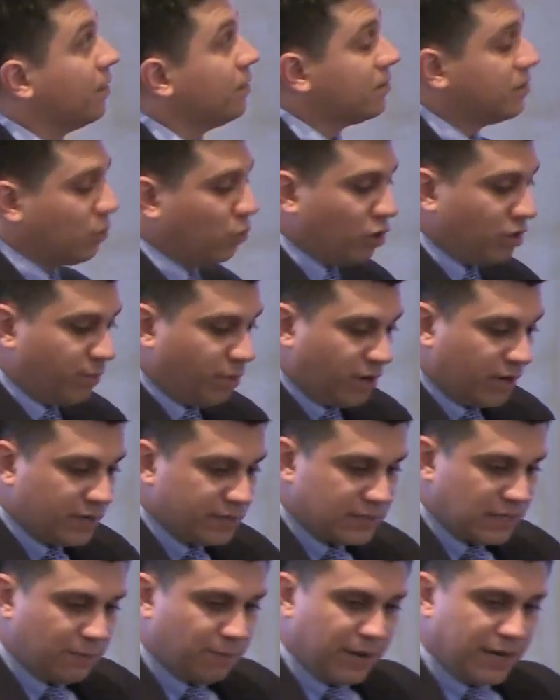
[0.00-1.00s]
So one part
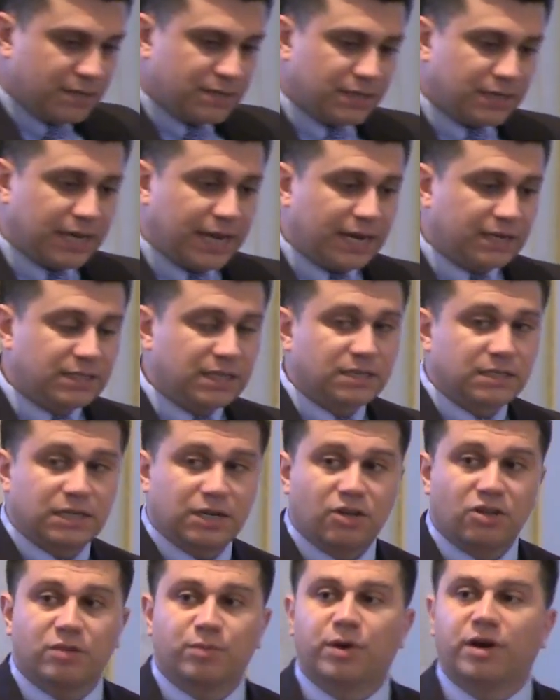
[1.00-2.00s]
is that basic access.
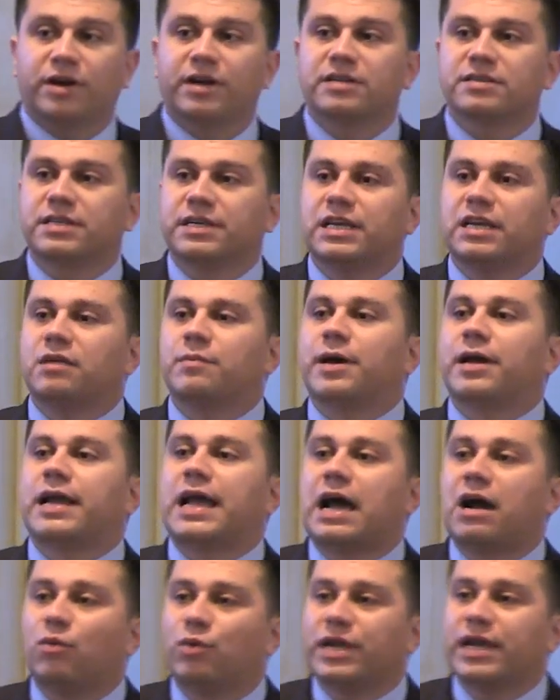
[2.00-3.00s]
Another part is thinking about
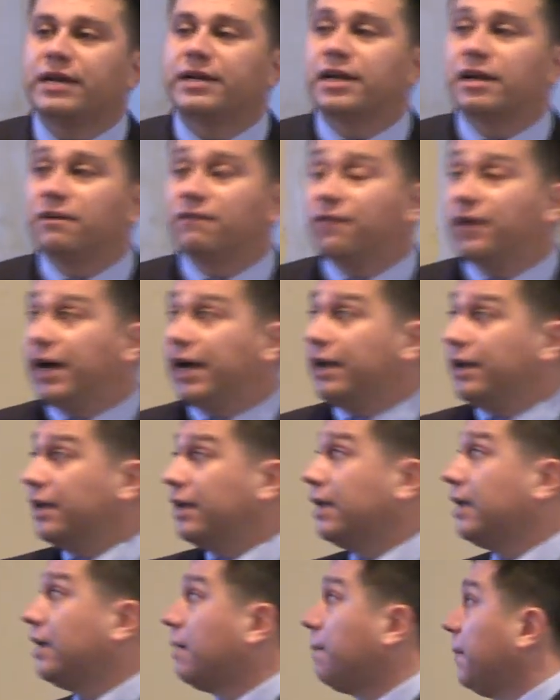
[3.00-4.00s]
how we identify
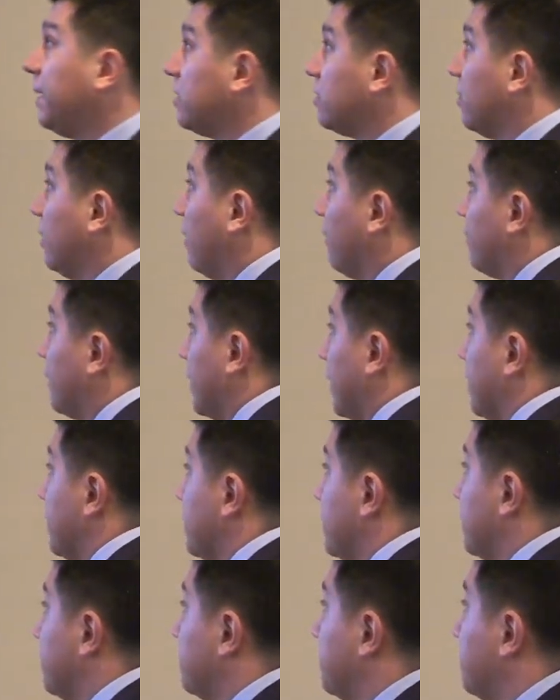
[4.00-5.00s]
mental health
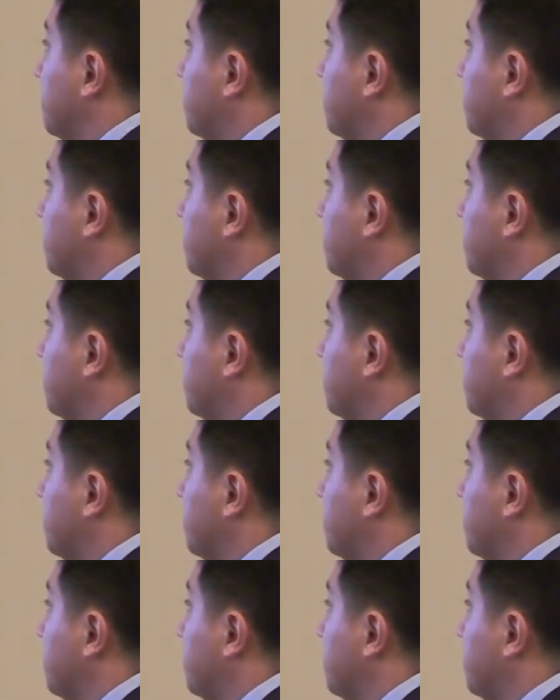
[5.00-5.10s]
needs.